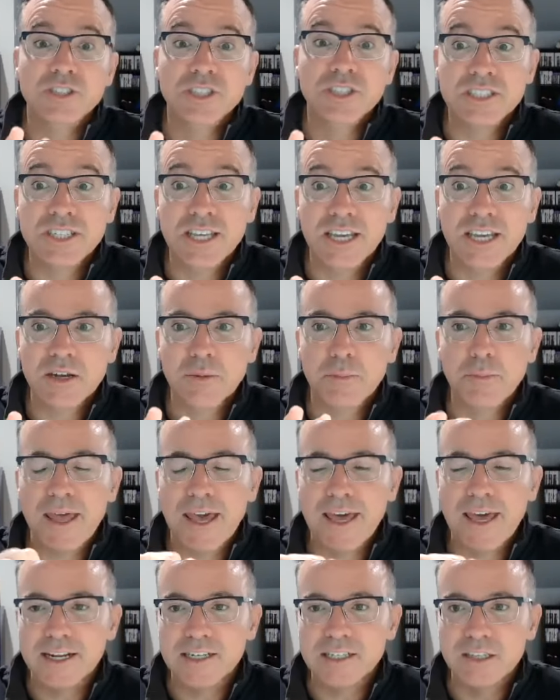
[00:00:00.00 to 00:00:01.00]
detect
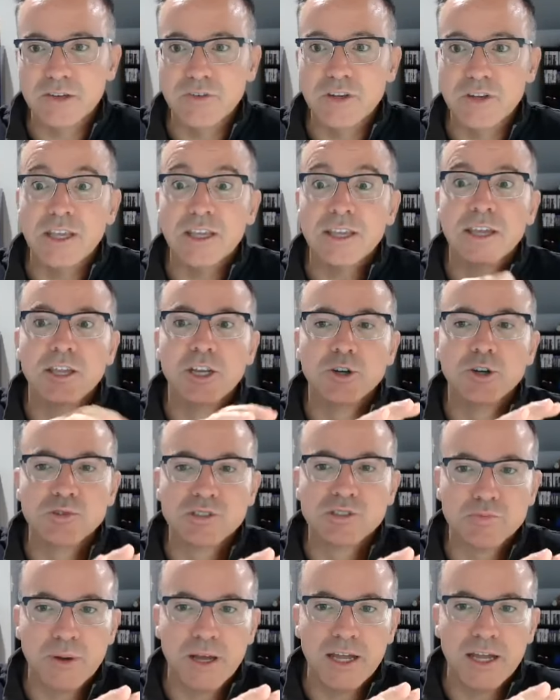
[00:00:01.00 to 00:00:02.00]
bad activity? Can you
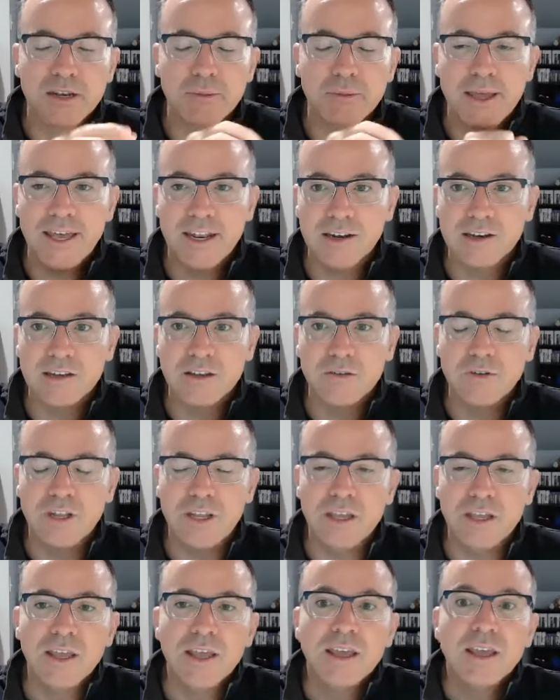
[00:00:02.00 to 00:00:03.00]
respond to bad
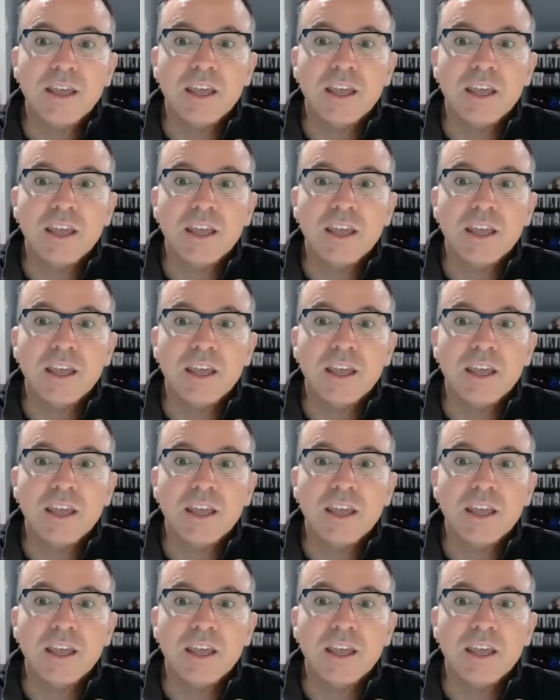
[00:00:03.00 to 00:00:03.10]
activity?